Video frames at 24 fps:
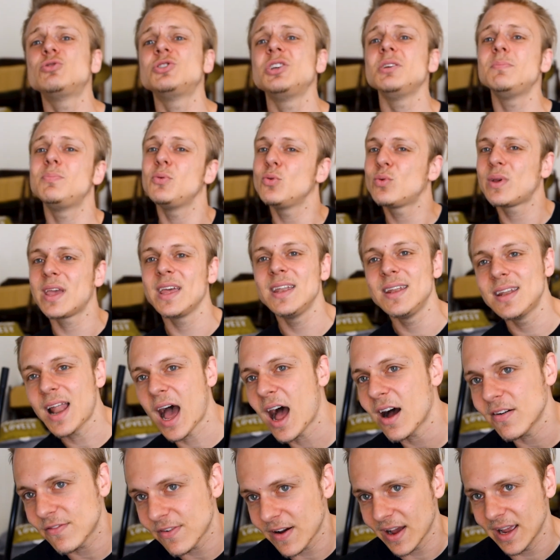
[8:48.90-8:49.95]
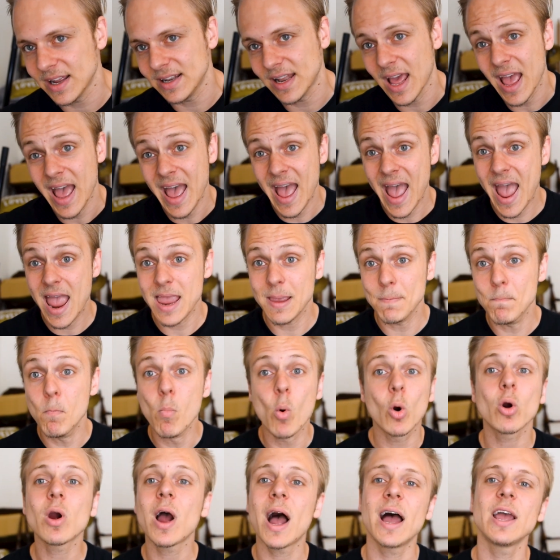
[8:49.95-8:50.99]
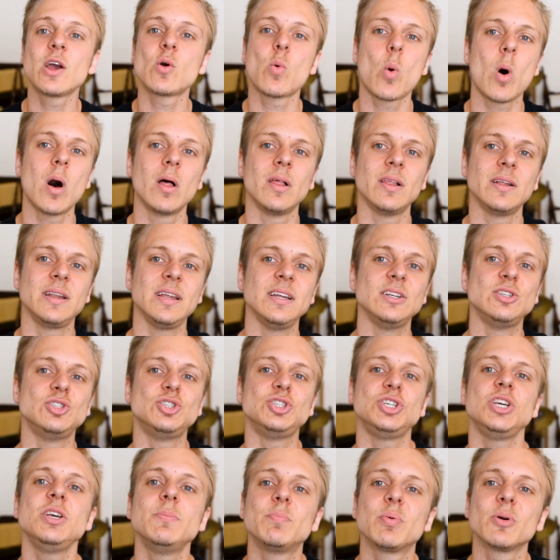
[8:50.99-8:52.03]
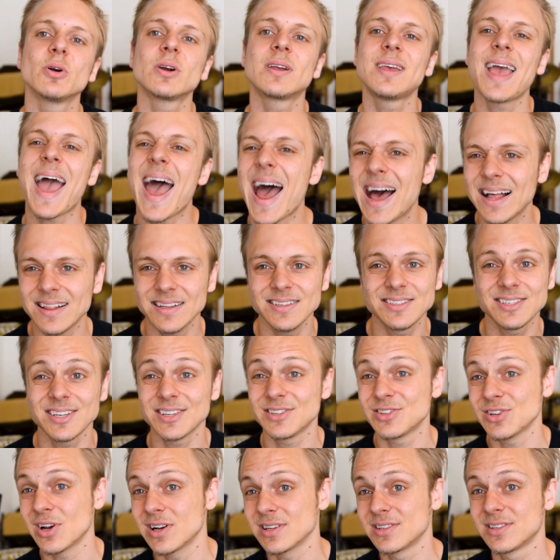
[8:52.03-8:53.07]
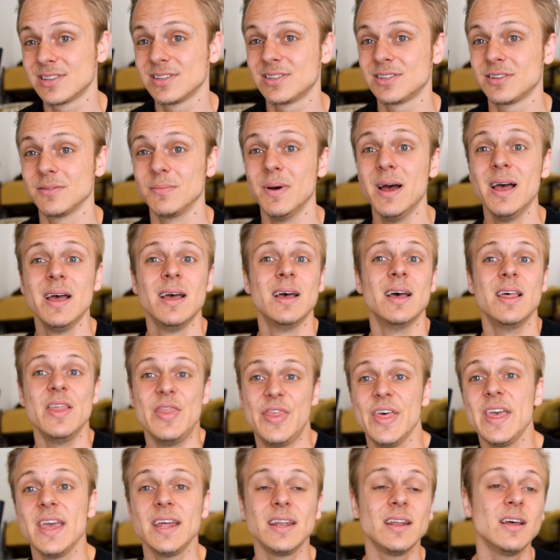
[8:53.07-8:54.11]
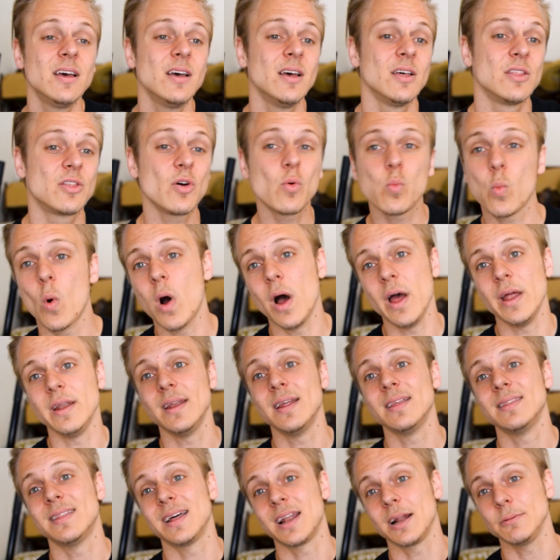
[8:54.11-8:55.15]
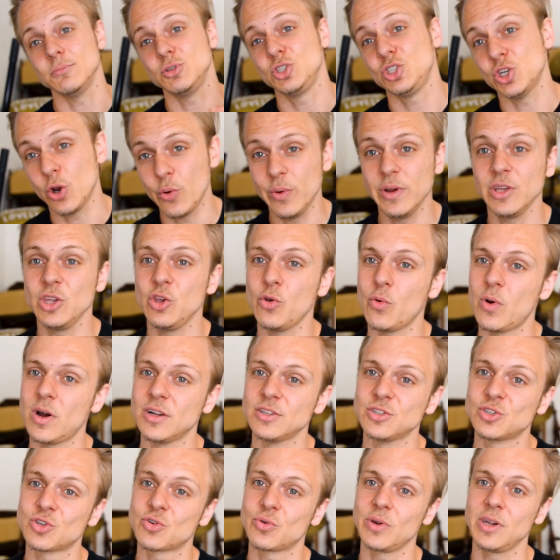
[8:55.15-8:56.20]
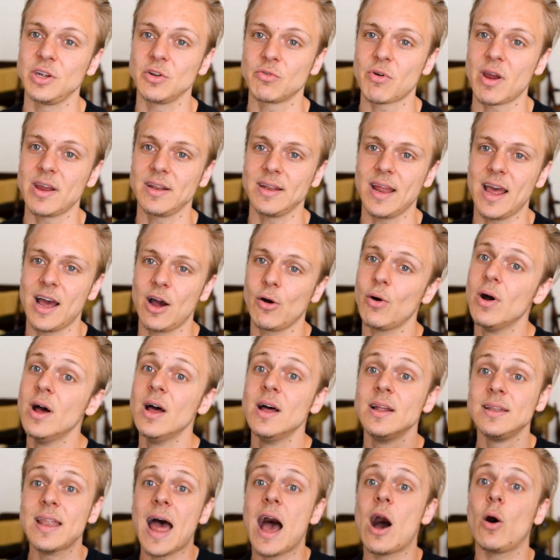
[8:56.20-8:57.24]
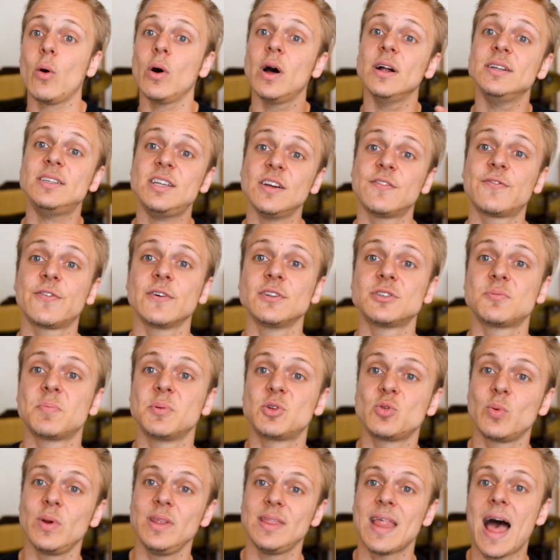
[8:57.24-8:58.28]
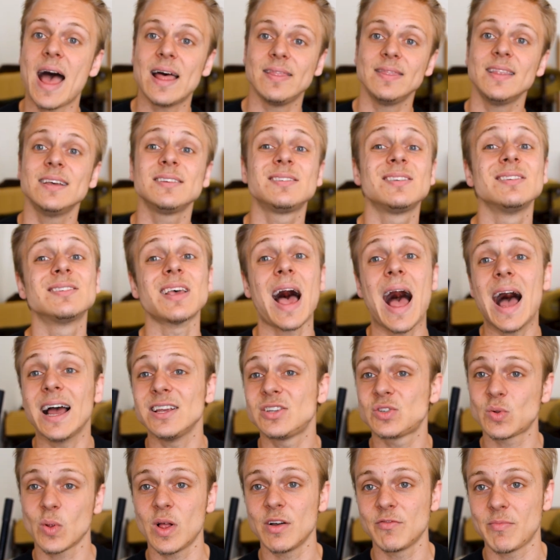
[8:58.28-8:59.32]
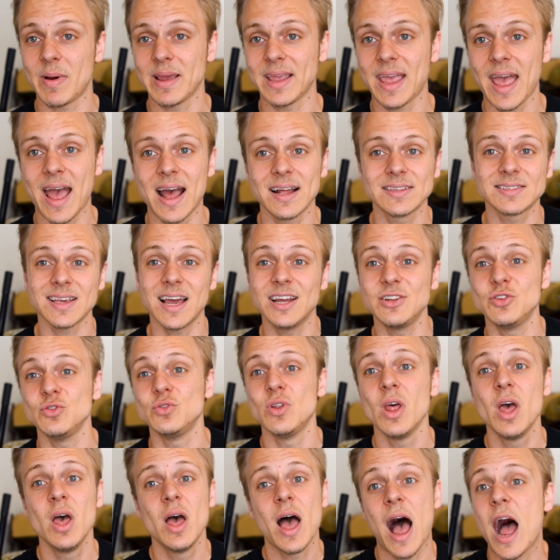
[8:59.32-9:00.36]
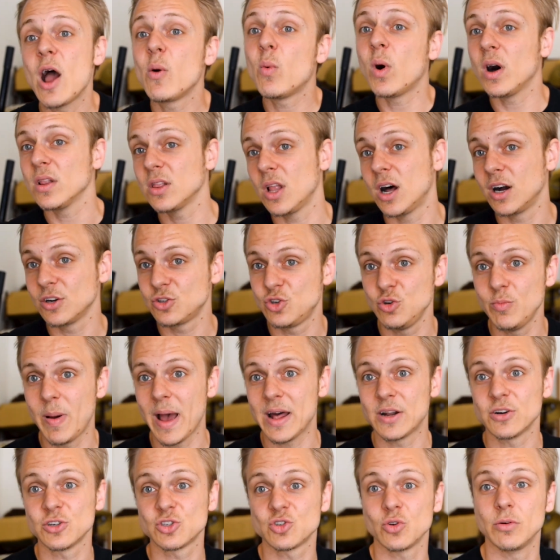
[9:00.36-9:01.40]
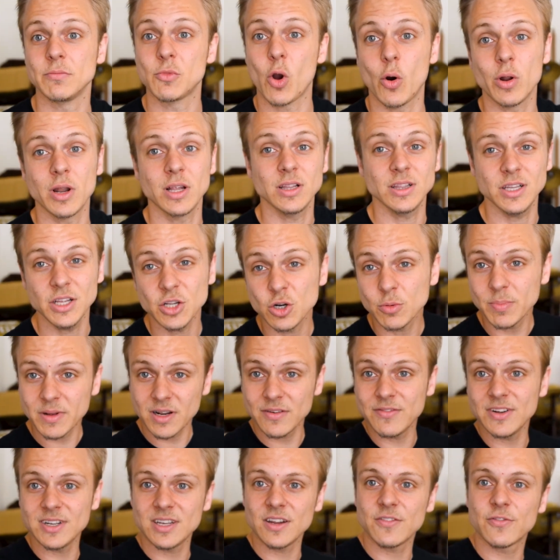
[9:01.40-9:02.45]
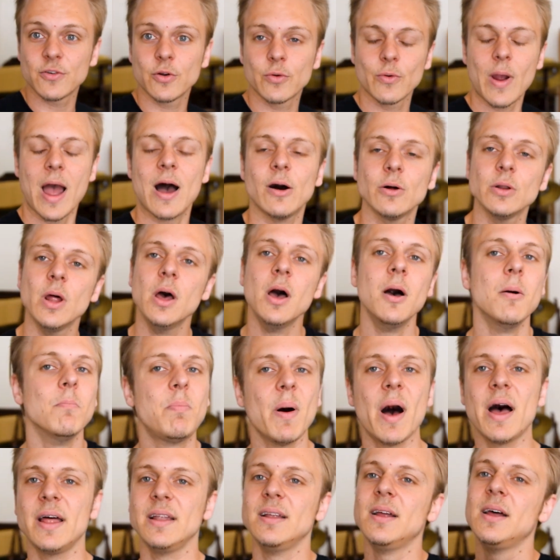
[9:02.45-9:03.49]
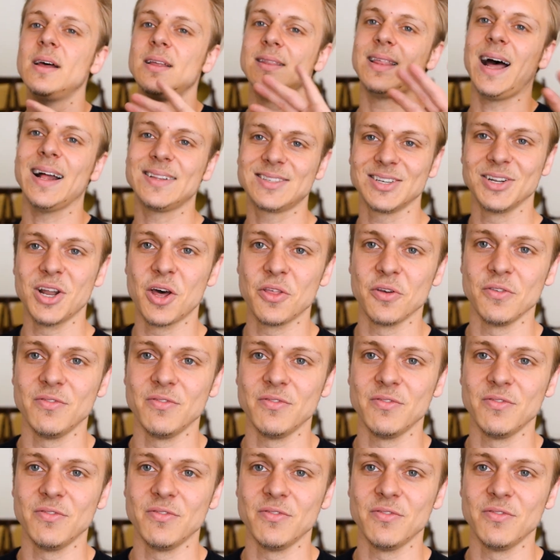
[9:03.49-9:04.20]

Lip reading: cheap. You cannot find a more high quality, cheaper catless exhaust system than the one that I'm showing you on screen right now. Now, a difference between that and this is I still have my cats. I want long tube headers, so I'm going a little bit of a different route, but that's another